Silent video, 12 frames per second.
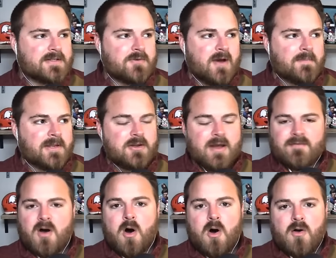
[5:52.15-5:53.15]
You
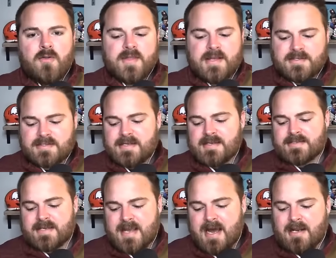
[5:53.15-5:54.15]
have all these things
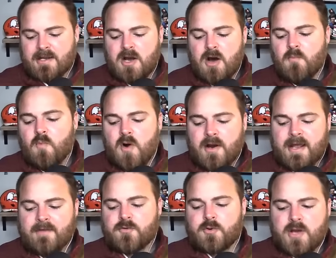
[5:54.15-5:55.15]
that kind of come one
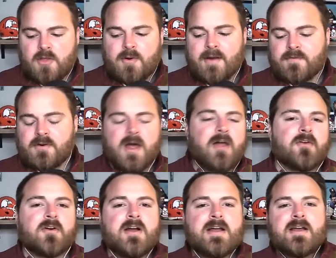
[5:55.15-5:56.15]
after another after
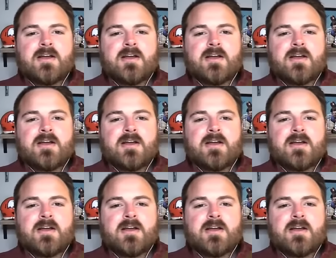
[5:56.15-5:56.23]
another.